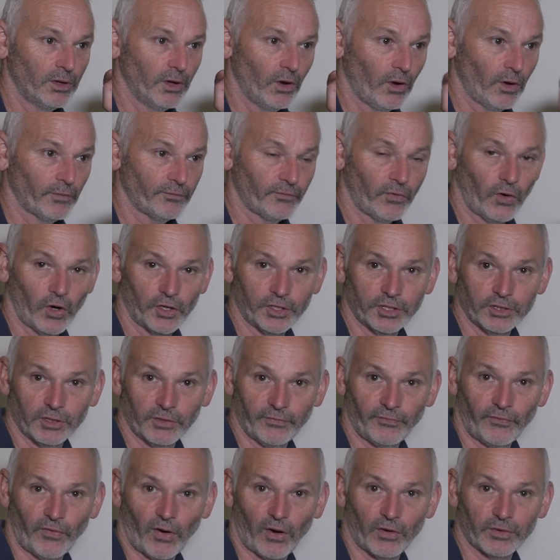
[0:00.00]
I find in the
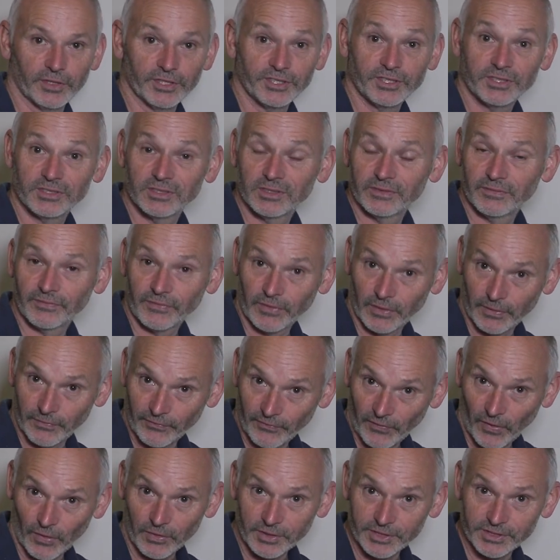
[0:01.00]
forest, for a
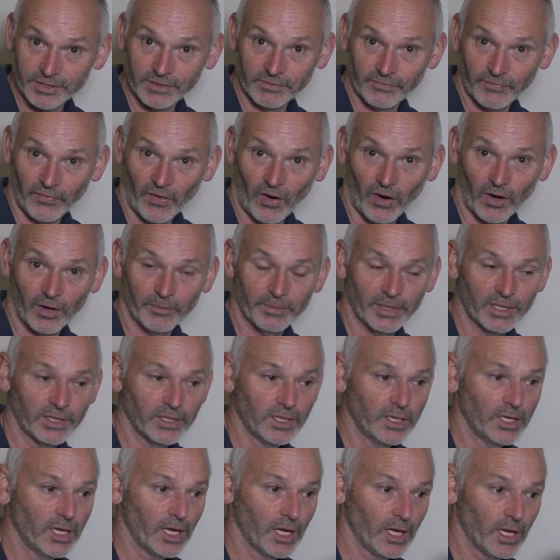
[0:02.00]
forest environment,
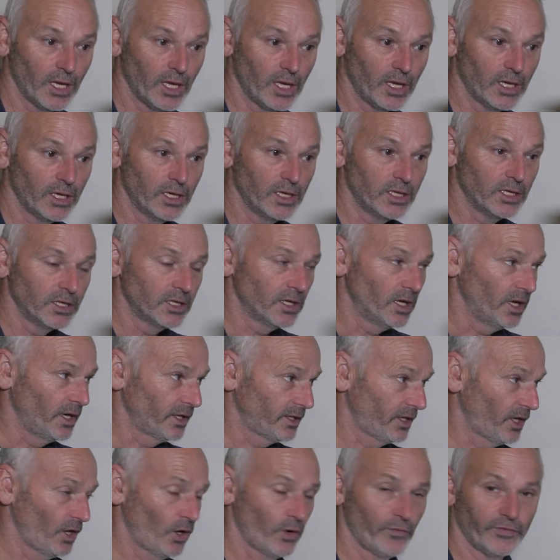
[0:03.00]
a
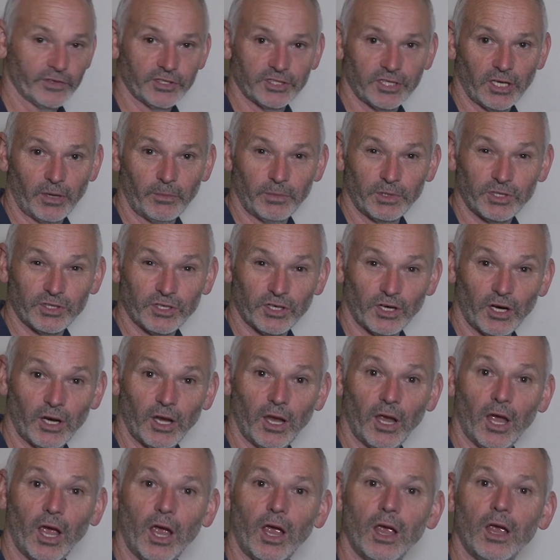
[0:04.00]
Kelvin
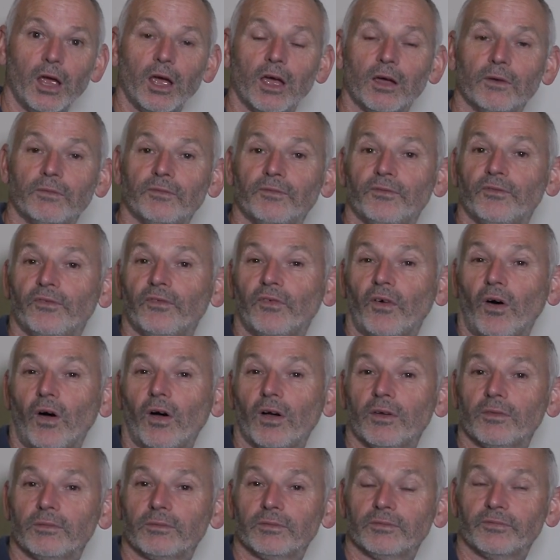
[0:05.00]
temperature of
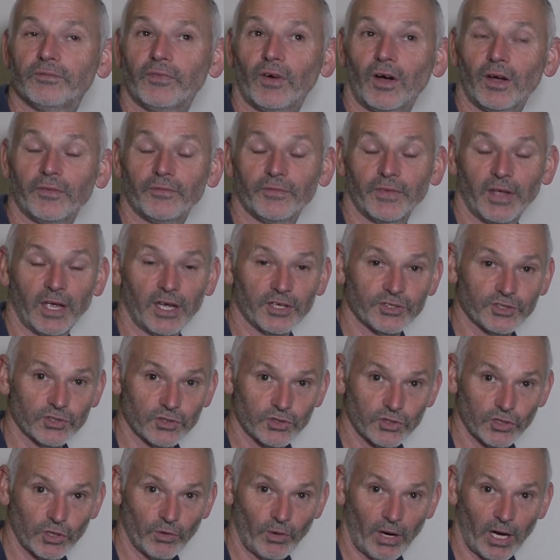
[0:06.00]

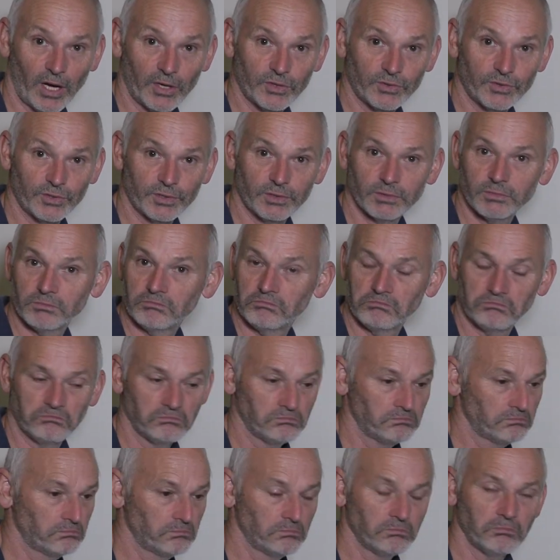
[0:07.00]
5,200,
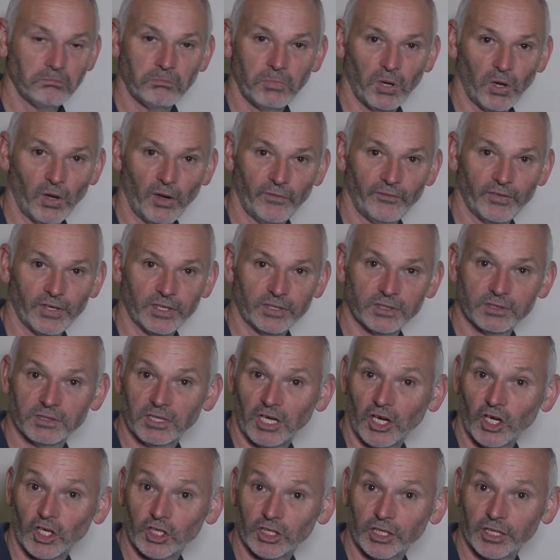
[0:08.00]
perfect,
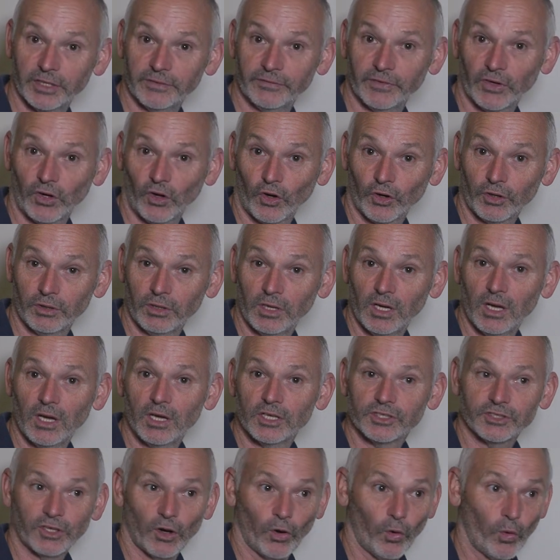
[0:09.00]
and I'll leave it on.
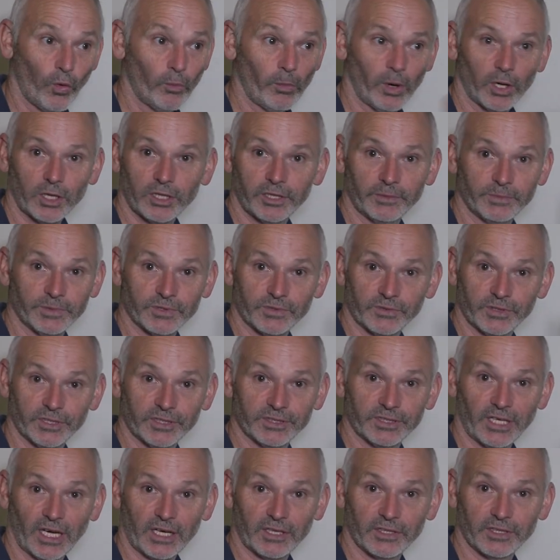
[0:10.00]
So all my clips are
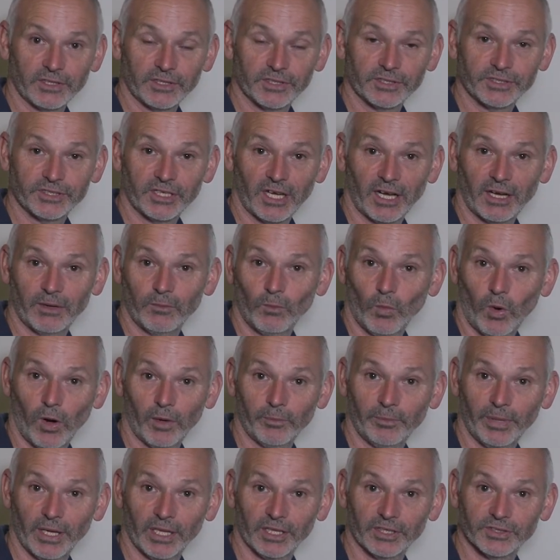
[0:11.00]
exactly the same
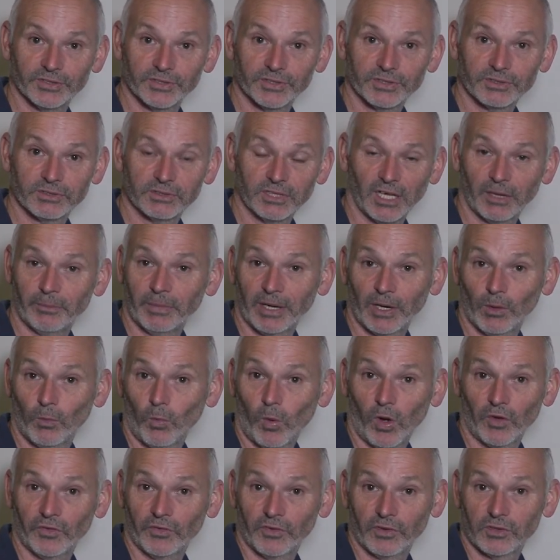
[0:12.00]
white balance, no matter
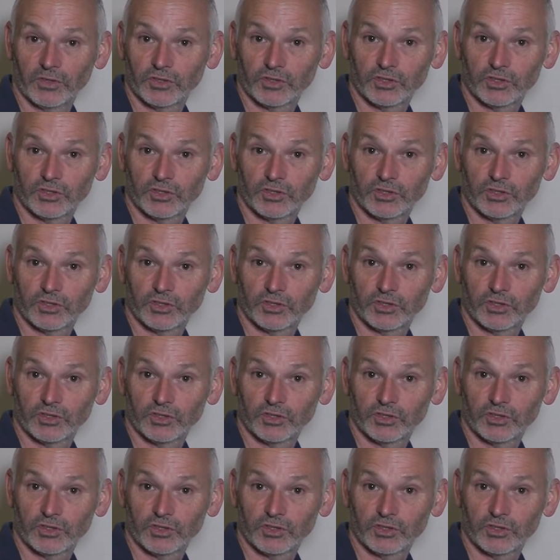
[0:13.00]
what,